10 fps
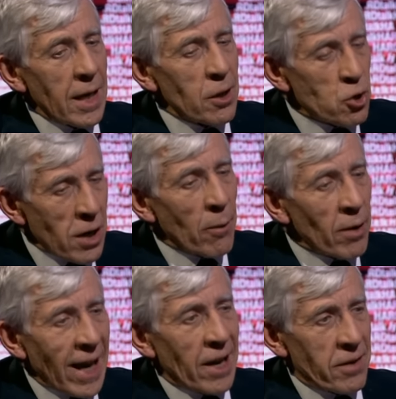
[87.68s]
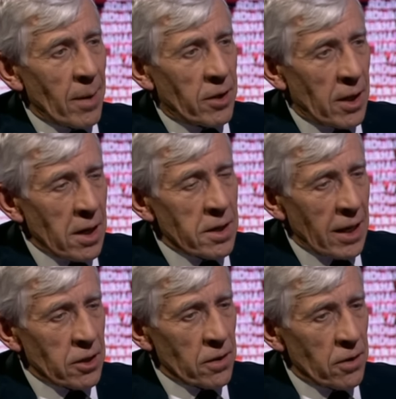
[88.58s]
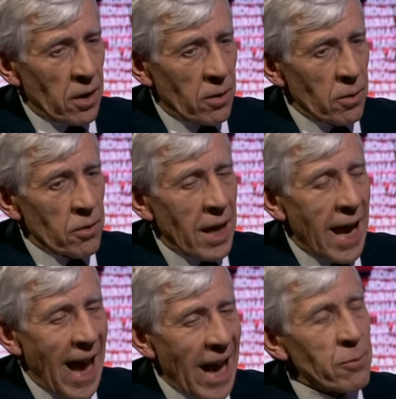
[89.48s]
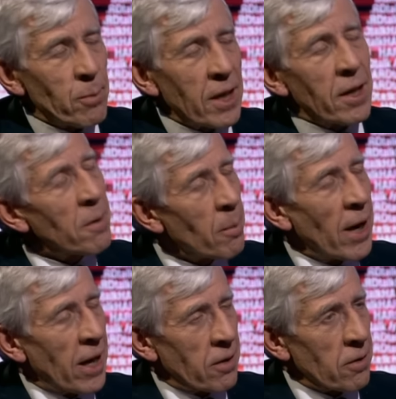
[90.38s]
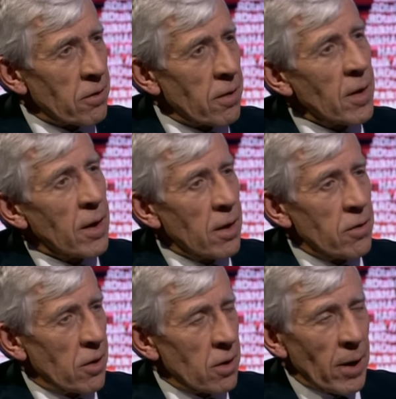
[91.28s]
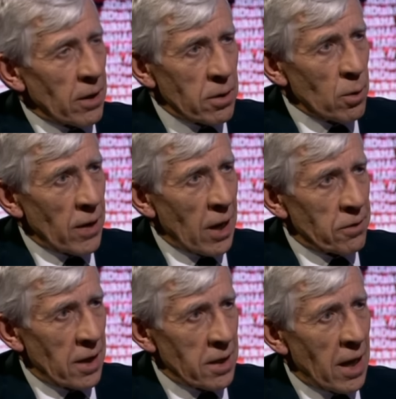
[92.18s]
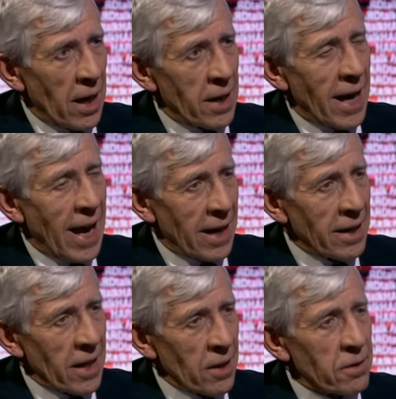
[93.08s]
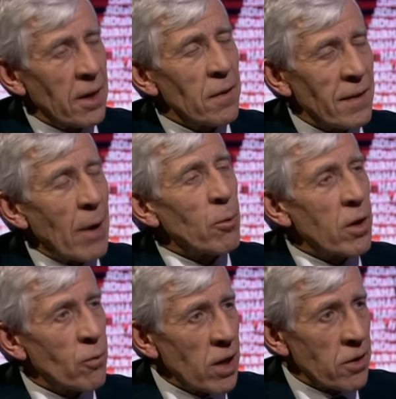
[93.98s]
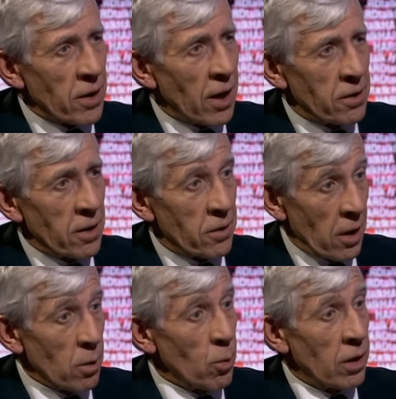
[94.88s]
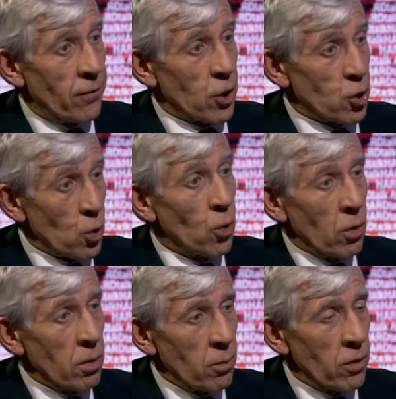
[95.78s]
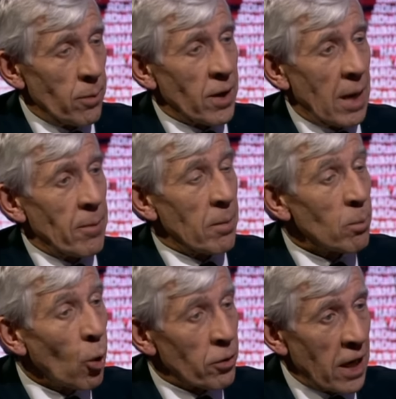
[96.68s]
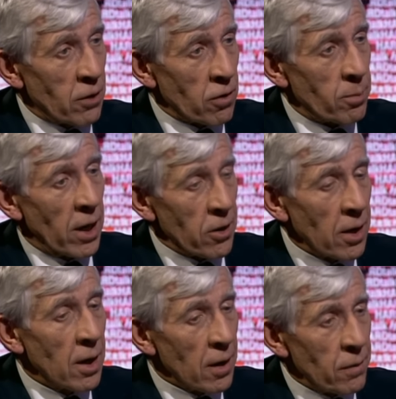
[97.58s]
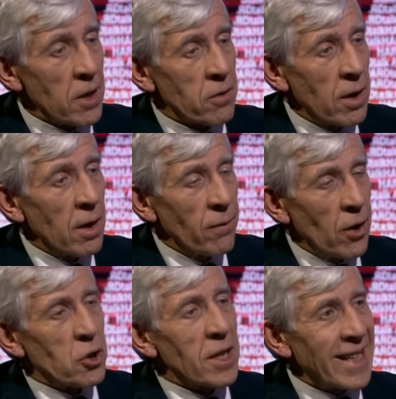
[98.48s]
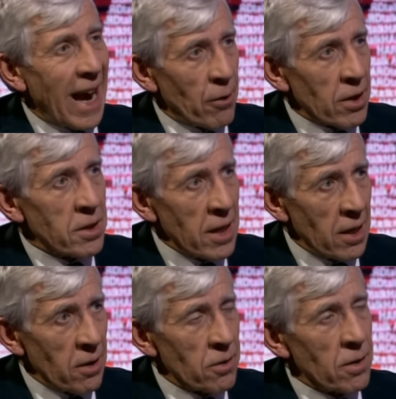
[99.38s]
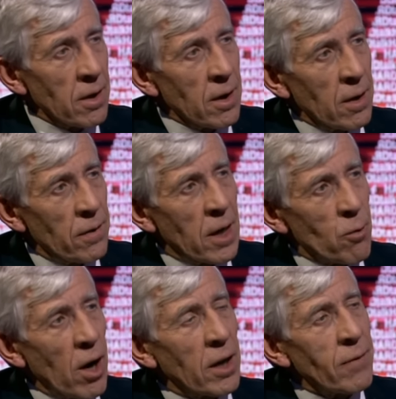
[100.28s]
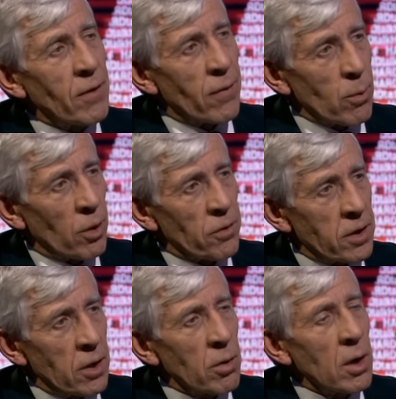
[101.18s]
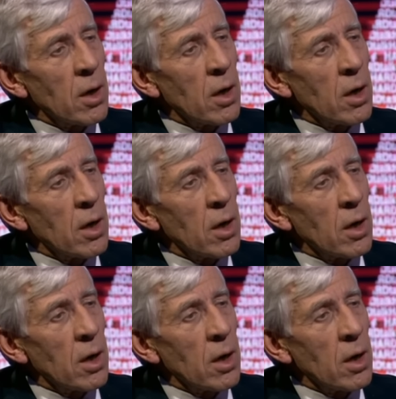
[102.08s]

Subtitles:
is generally accepted in intelligence circles, has been in abeyance since about 2009, at least. That would have restarted. So the world for sure would have become a more dangerous place. This virtually guarantees that Iran, even if it wants to,